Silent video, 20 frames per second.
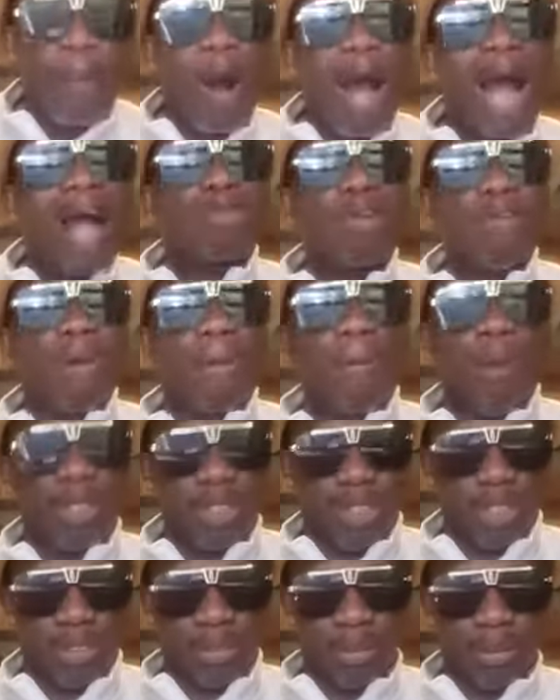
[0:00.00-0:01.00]
out of
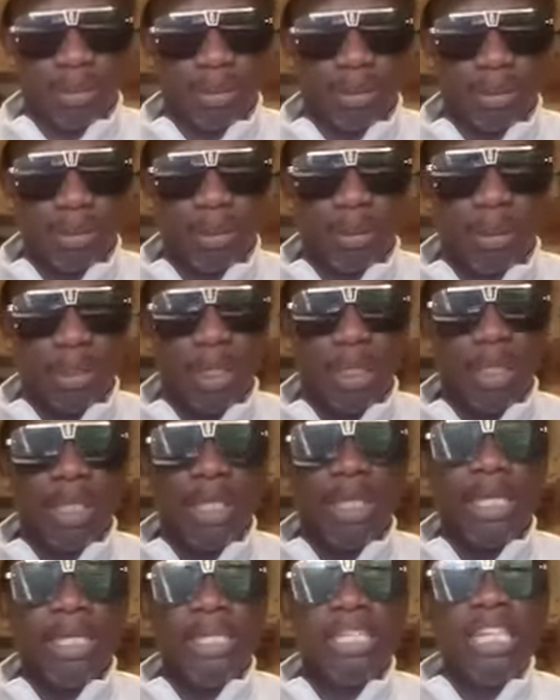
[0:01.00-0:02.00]
abortion,
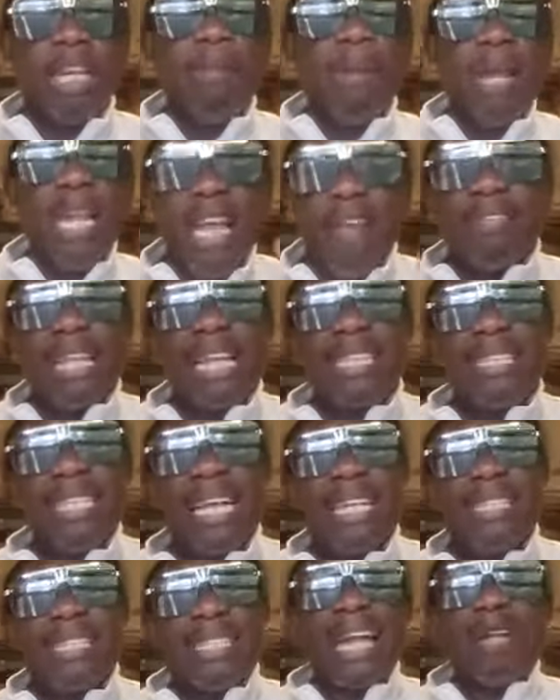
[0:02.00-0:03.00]
she believes that she
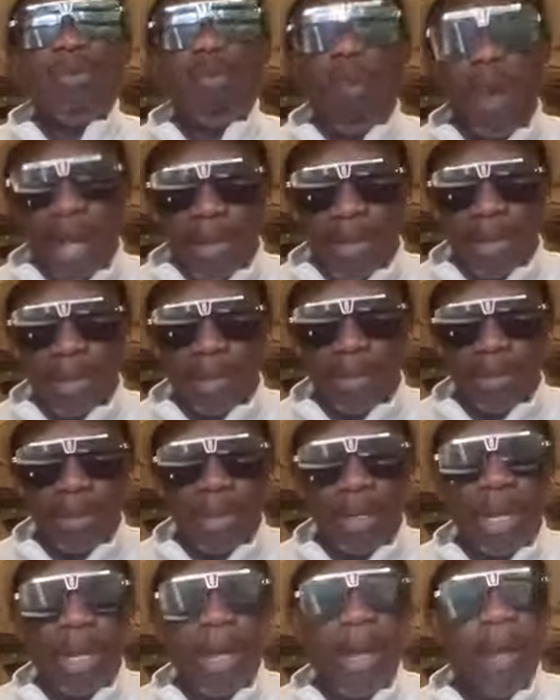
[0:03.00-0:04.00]
has done well.
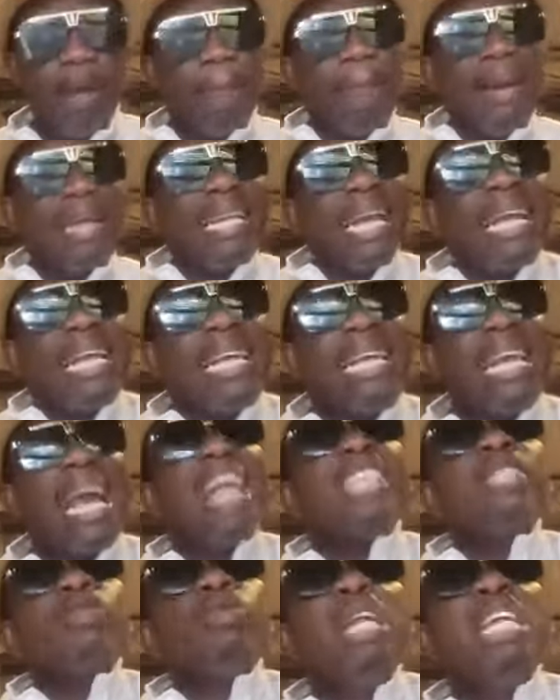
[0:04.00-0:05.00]
But the
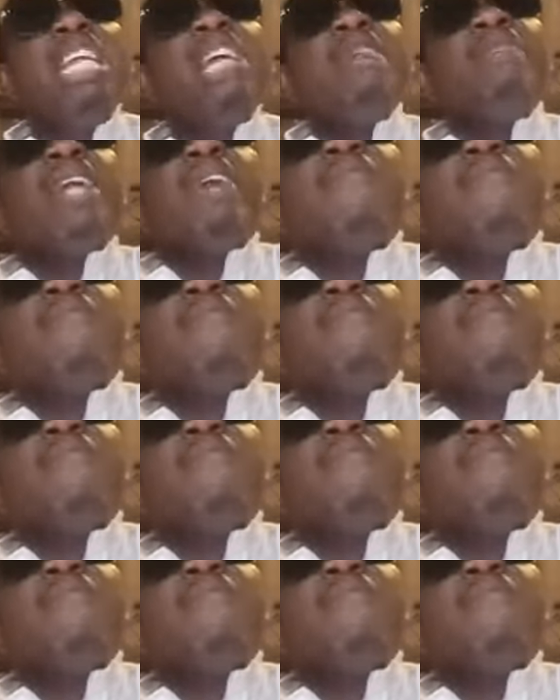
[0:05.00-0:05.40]
girls will leave the